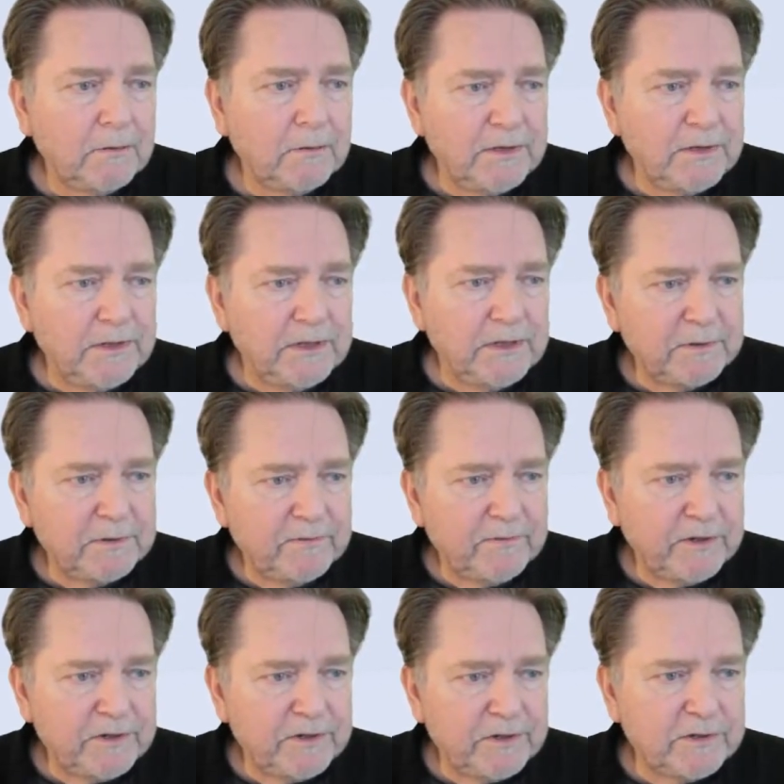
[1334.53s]
With these three
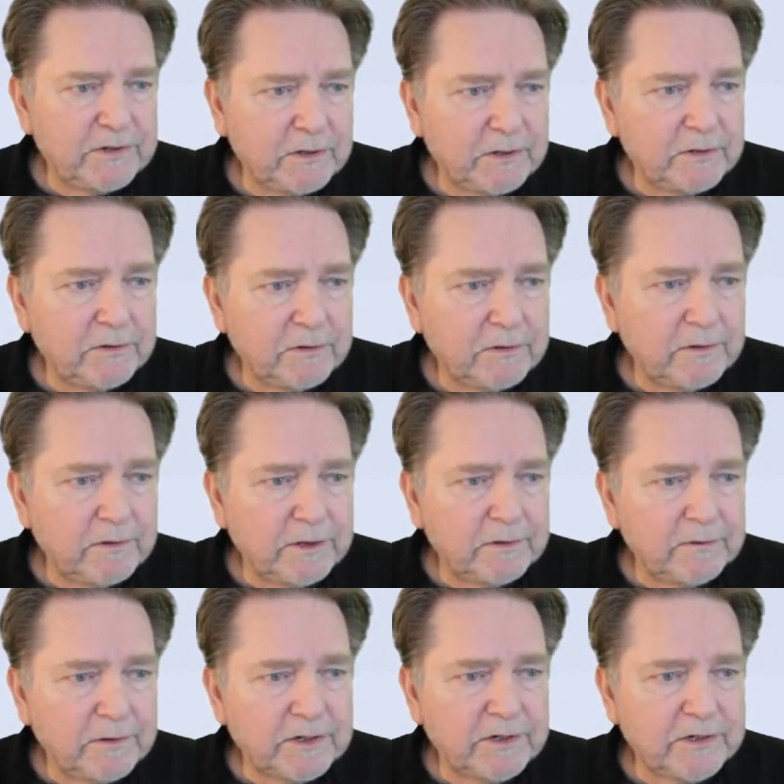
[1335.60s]
inventions under their
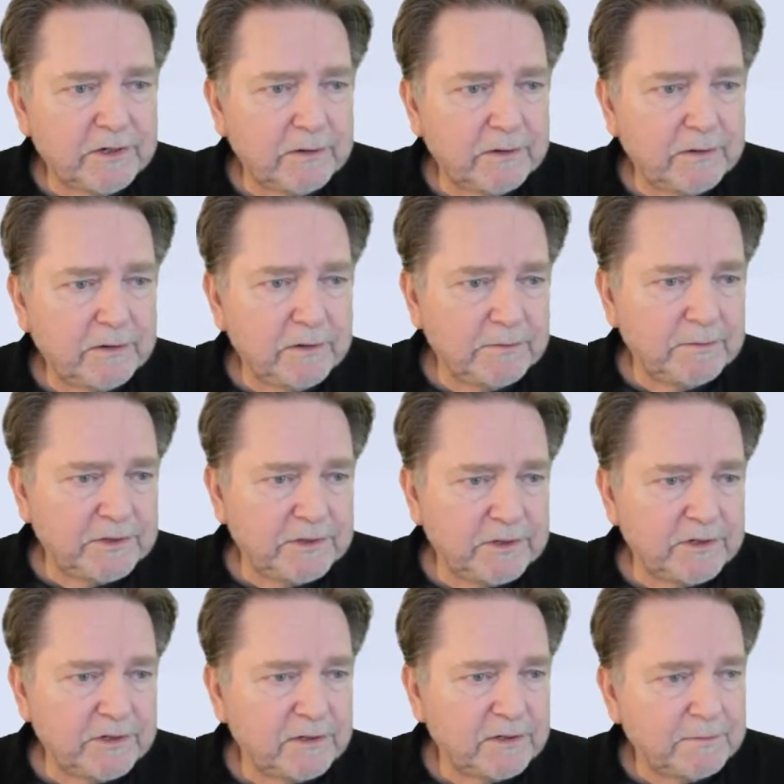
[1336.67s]
direction, those in
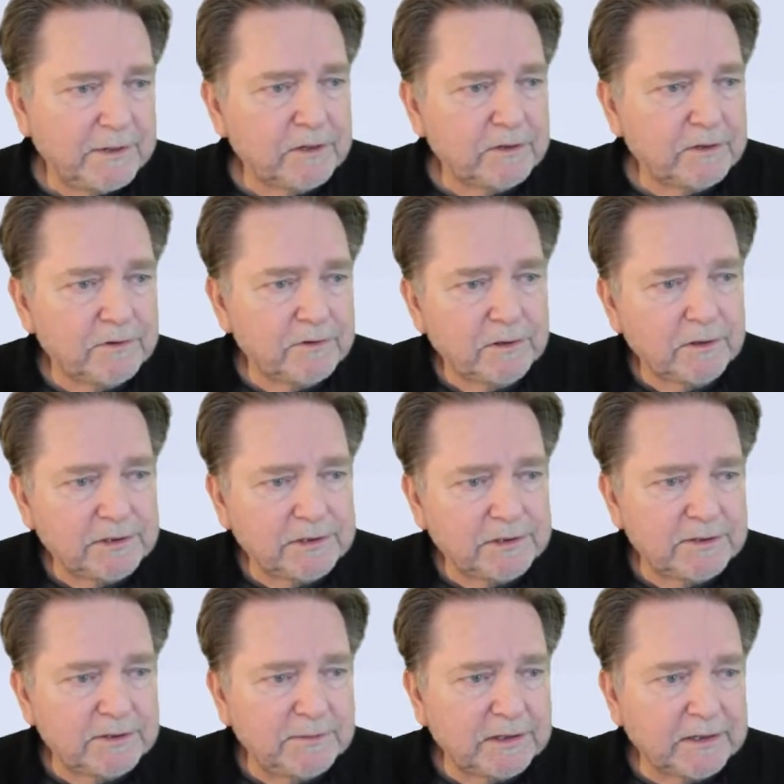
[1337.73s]
positions of power strongly
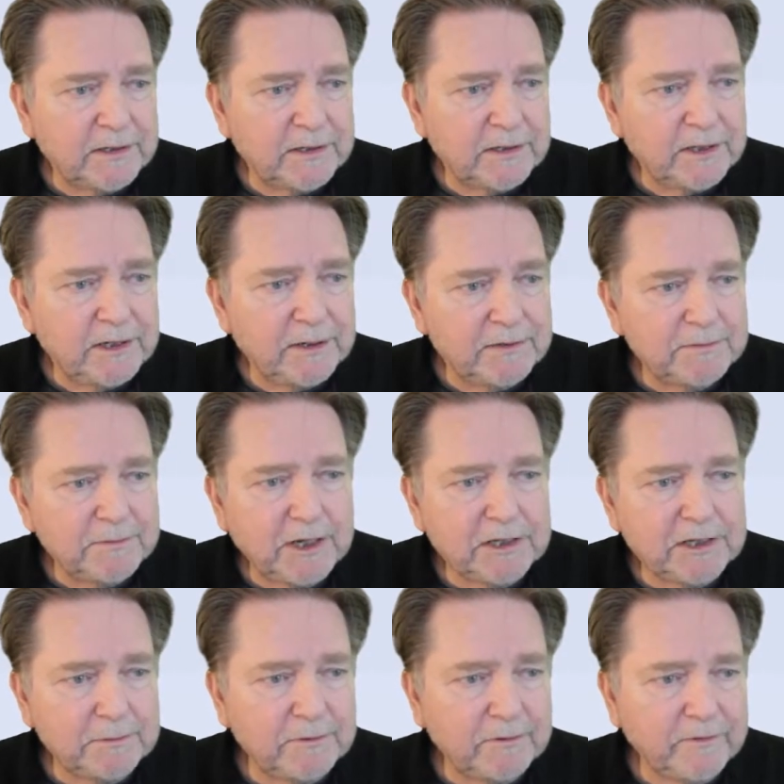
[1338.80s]
suspected that it was
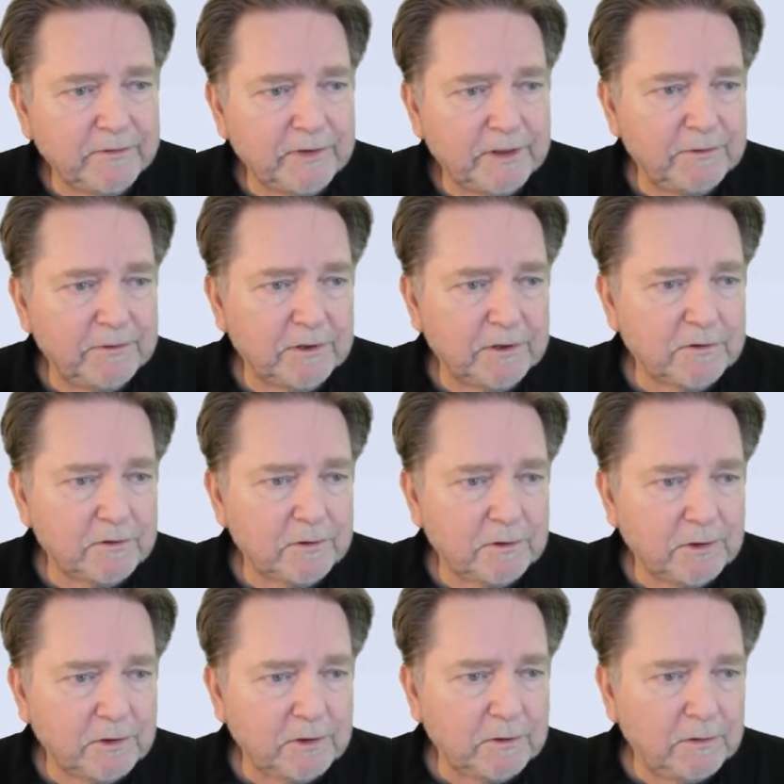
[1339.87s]
possible for them to control
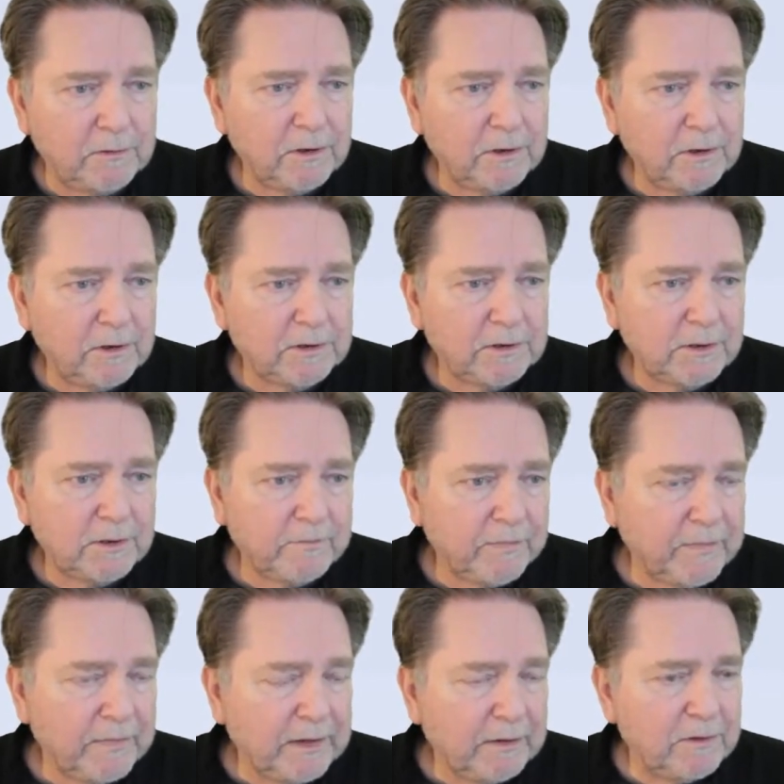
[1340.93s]
the whole world
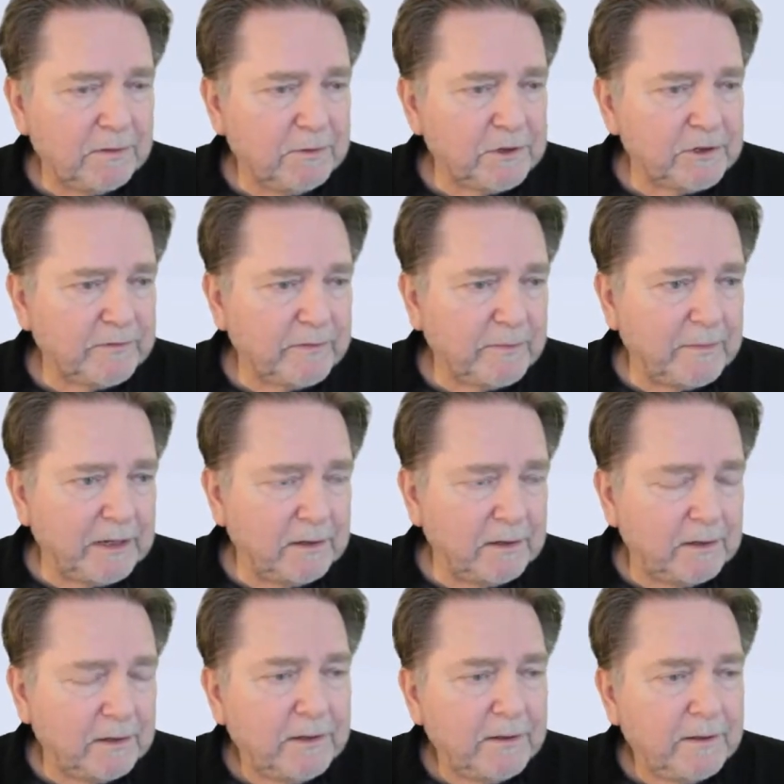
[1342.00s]
with a push of a
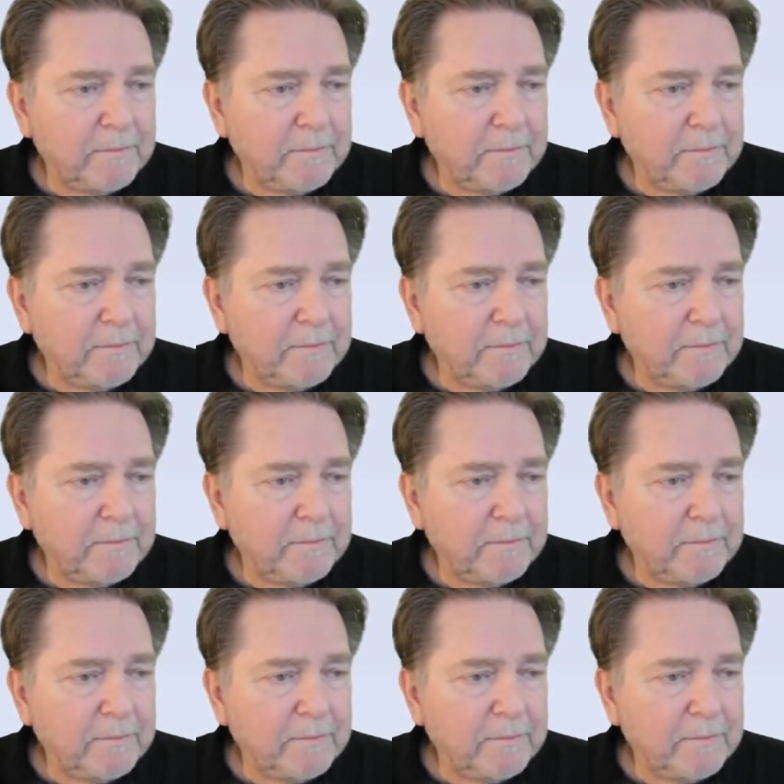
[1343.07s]
button.